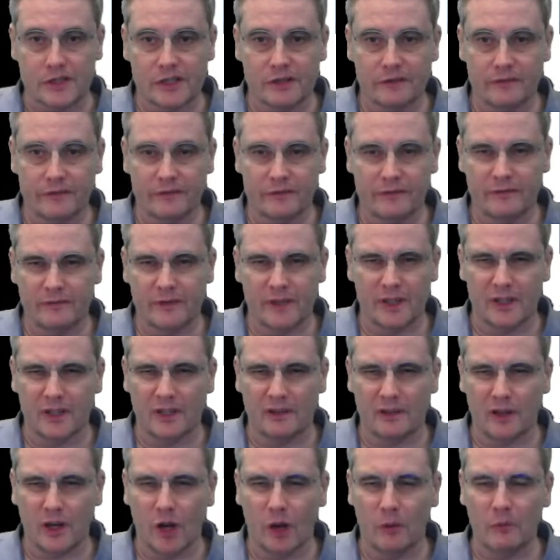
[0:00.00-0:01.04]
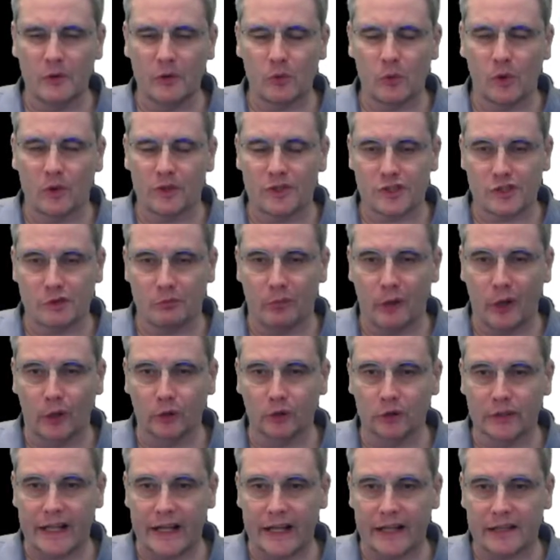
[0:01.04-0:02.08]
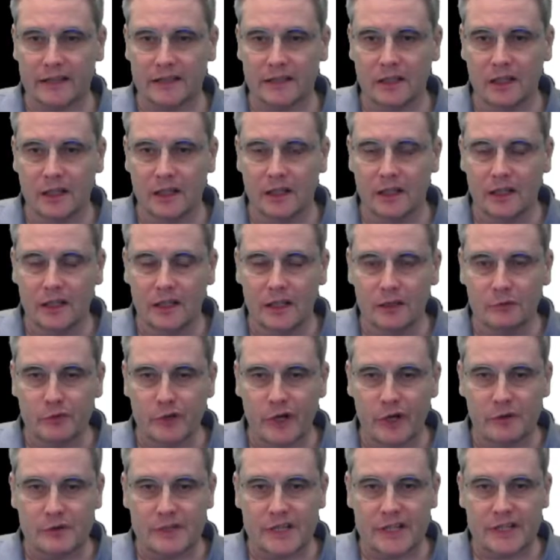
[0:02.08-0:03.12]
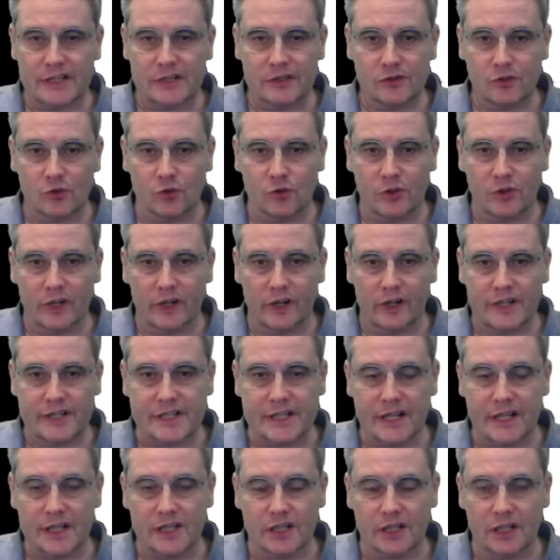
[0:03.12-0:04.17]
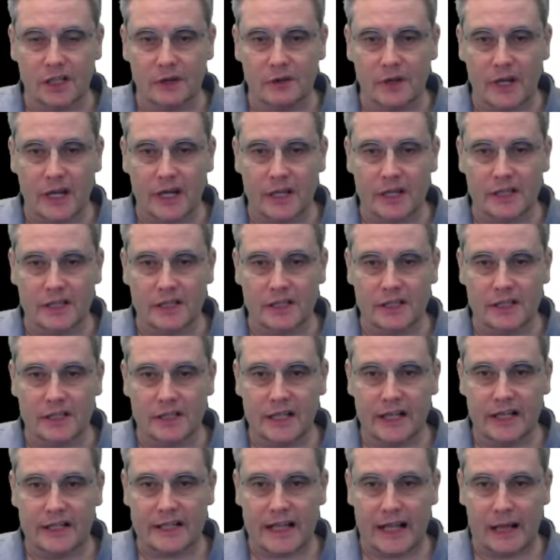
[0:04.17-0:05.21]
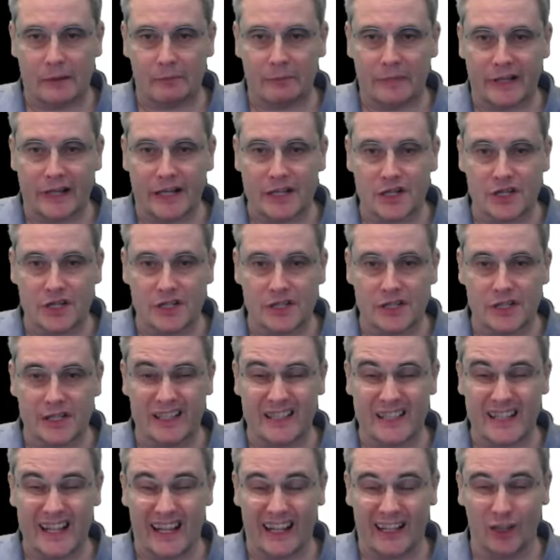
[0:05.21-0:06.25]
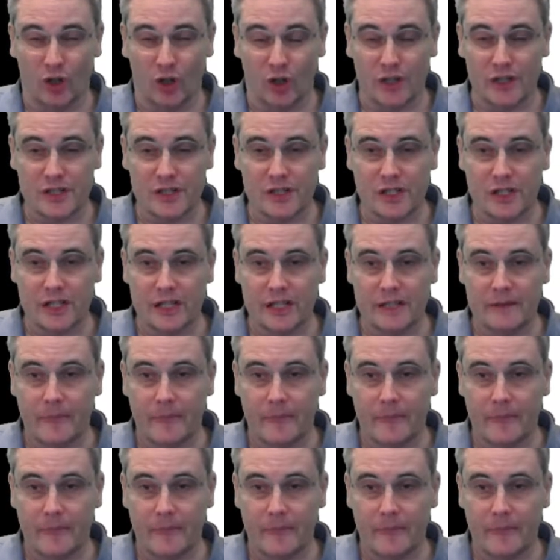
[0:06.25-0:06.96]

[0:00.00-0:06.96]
The common ones are POLDAT, process, organization, location, data, applications, and technology.